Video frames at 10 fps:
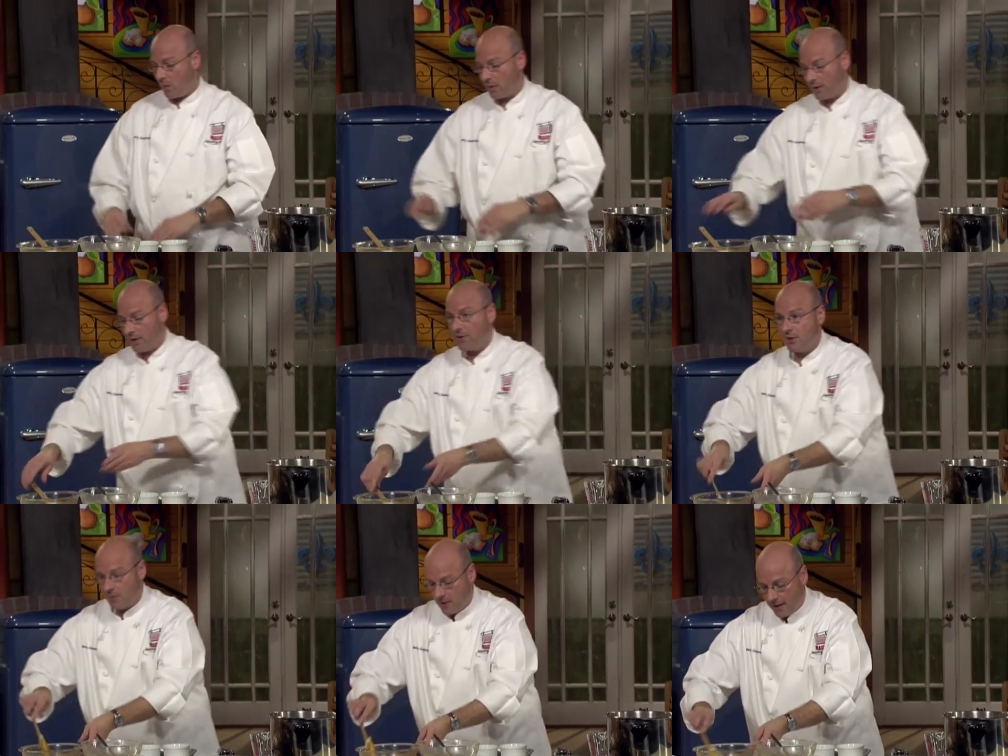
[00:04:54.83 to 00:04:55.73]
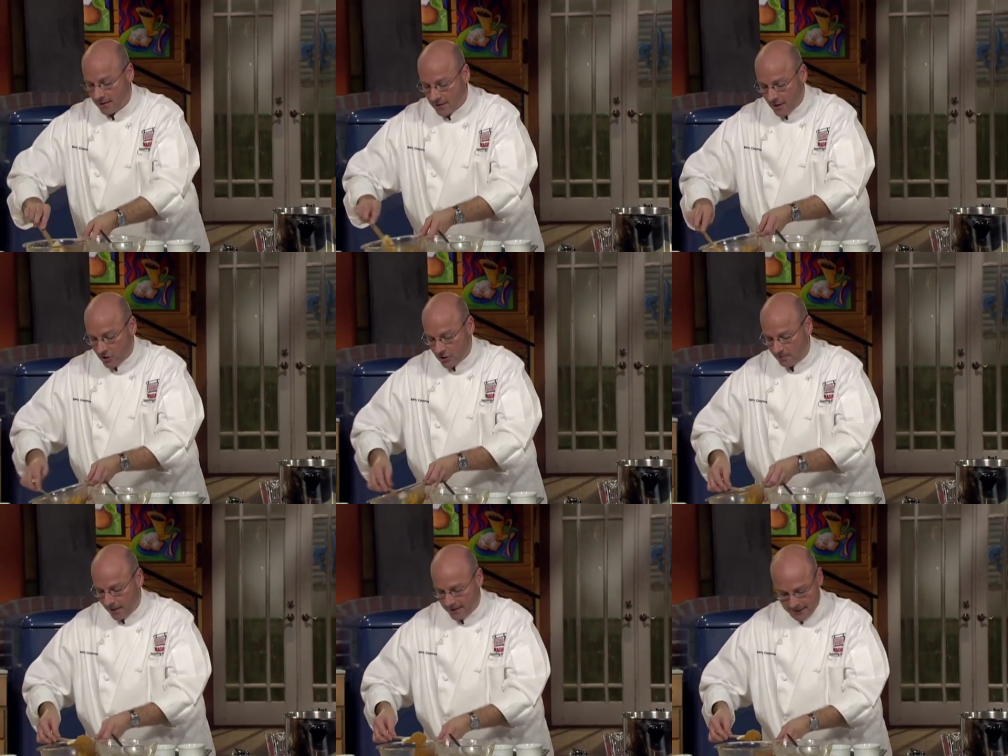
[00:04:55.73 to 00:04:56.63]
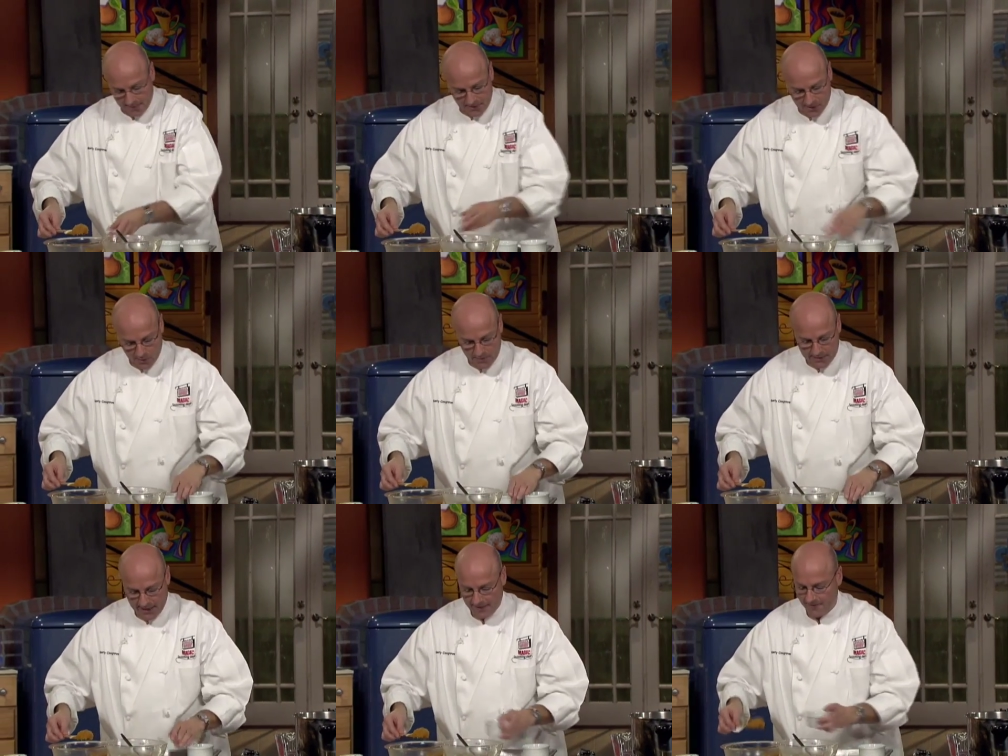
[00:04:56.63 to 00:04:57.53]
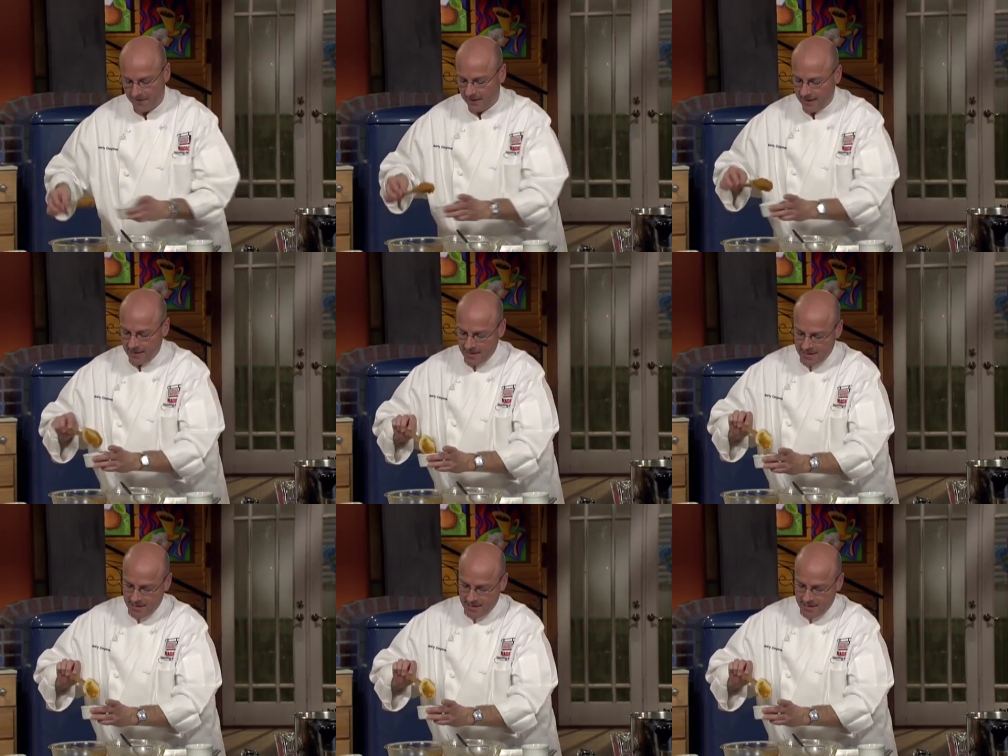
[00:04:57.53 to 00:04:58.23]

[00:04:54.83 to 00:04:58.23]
What we're going to do is just place some of the sweet potato filling